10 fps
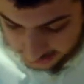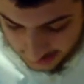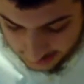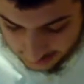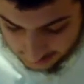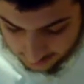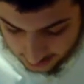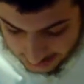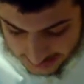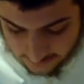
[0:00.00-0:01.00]
is that
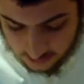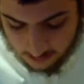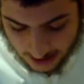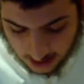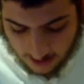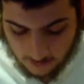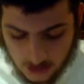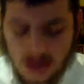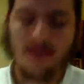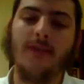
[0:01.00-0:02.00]
even my
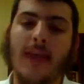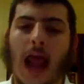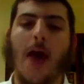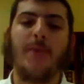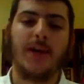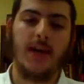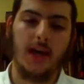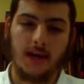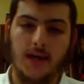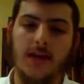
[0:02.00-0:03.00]
kavod, even that I'm a
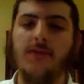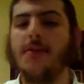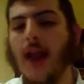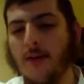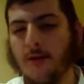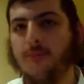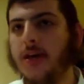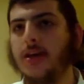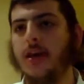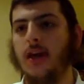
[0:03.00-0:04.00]
king, even that I'm a
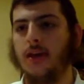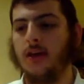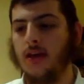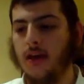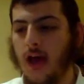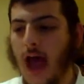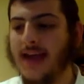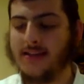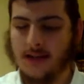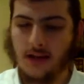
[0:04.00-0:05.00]
big king,
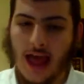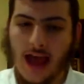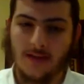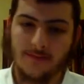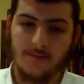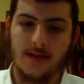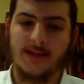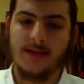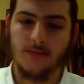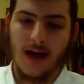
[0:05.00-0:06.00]
it's still
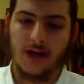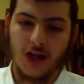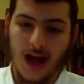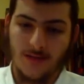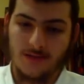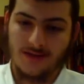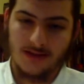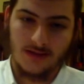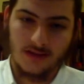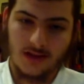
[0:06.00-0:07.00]
my job
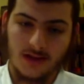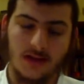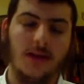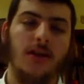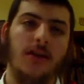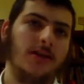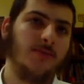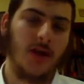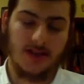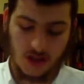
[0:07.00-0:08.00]

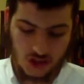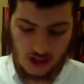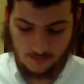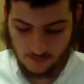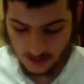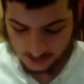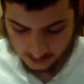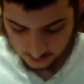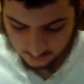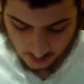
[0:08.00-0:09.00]
to praise Hashem
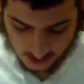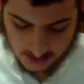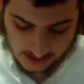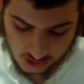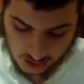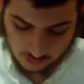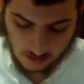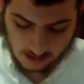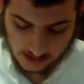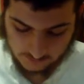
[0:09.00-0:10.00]
and to recognize Hashem
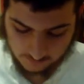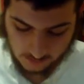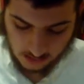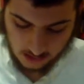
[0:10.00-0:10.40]
in my life.